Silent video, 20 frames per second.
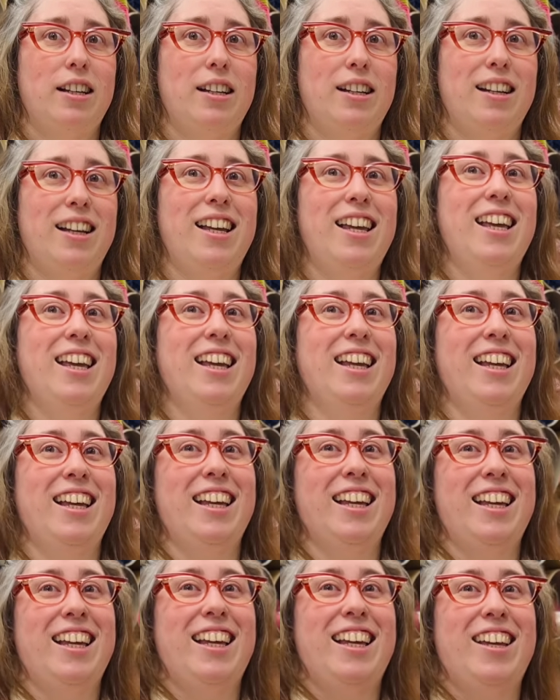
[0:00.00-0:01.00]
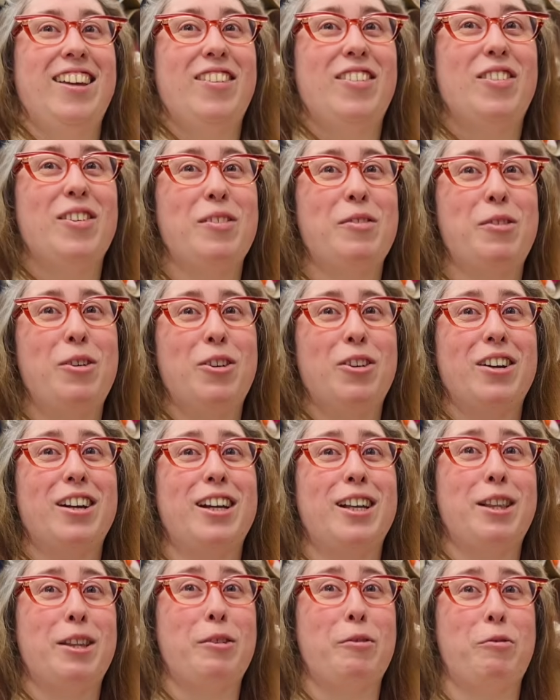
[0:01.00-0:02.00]
If you wore it
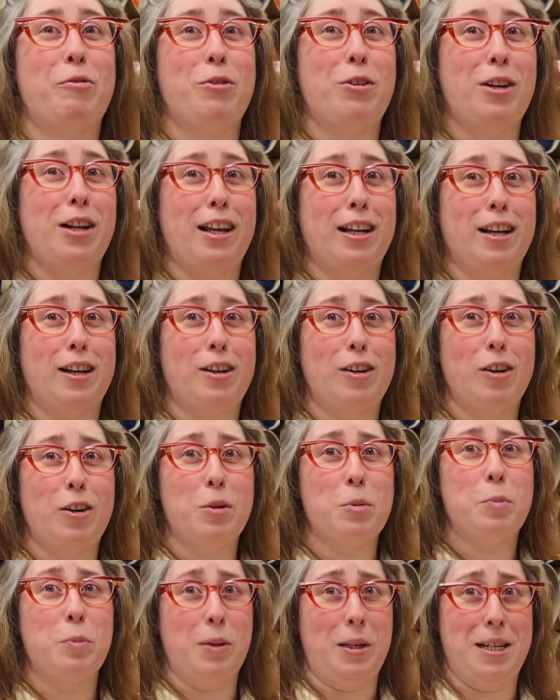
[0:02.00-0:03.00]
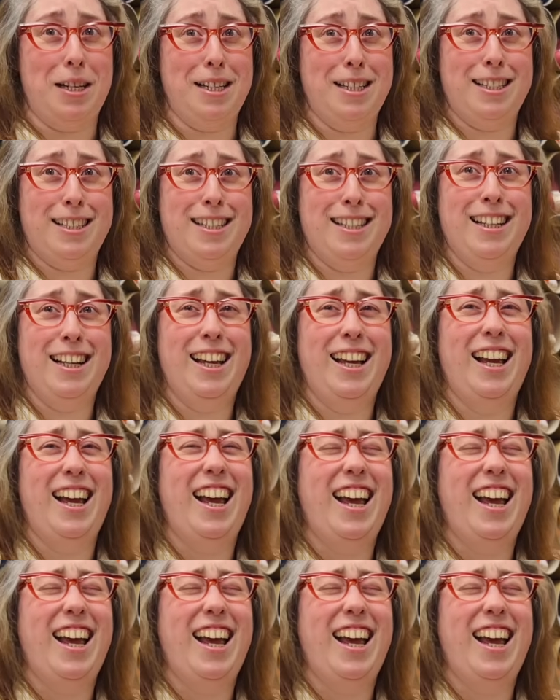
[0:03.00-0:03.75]
at the front like a codpiece. Yeah.